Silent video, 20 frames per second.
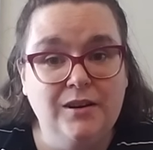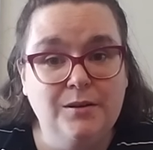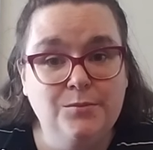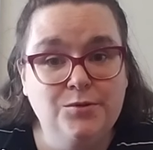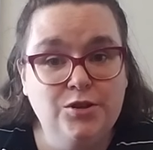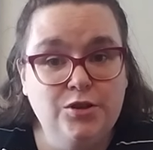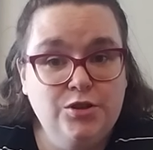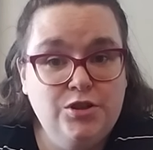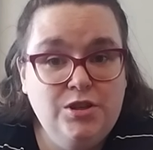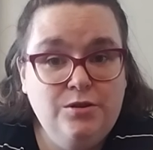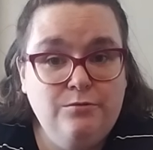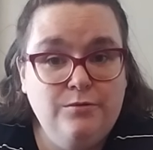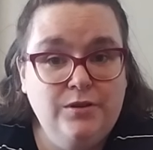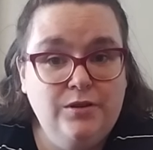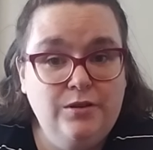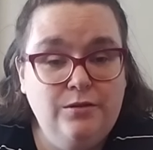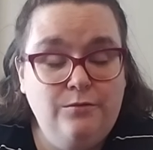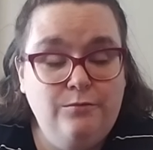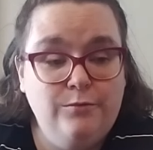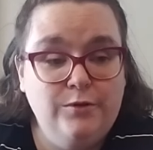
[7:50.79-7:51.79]
I'm sure she
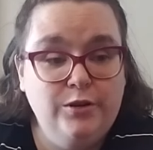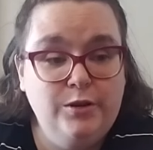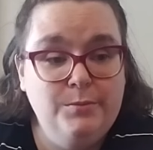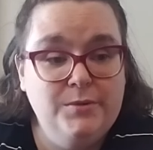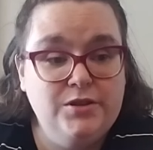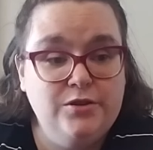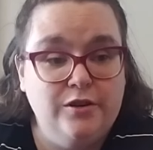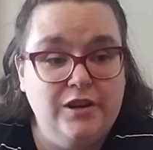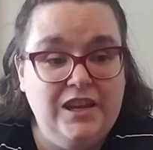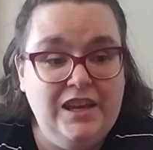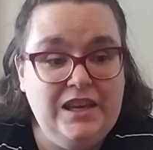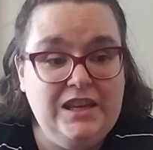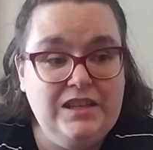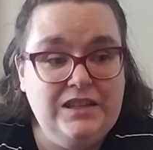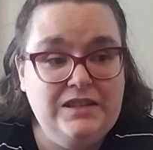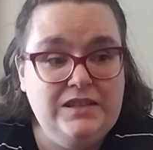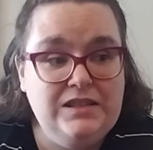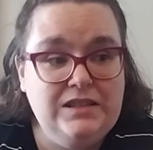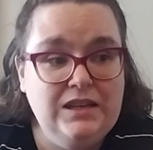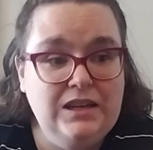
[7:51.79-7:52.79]
really miss her
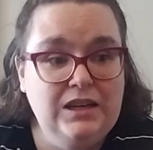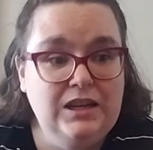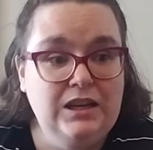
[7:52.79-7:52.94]
kids.